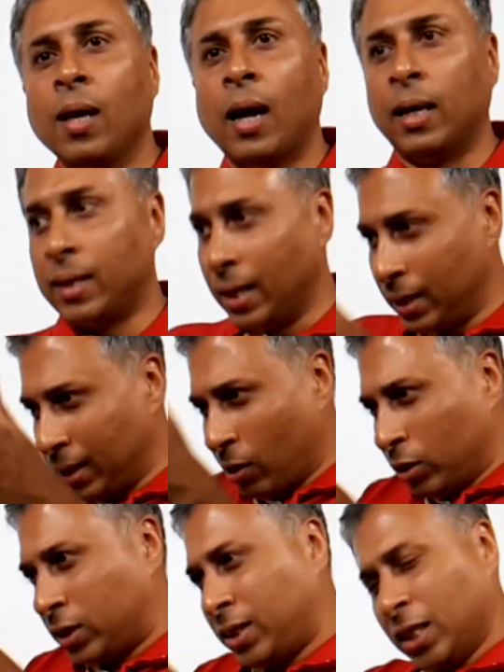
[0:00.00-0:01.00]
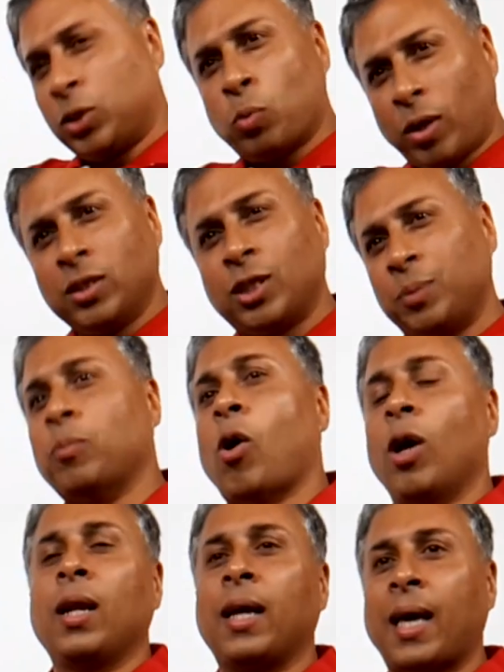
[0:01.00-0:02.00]
And then there was just one
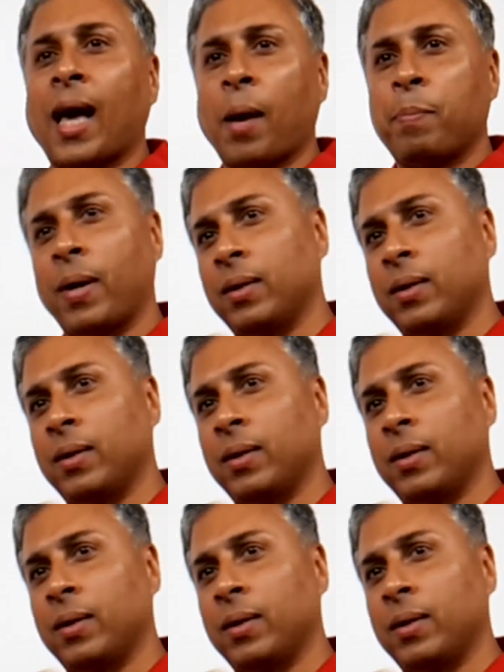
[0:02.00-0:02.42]
small gap,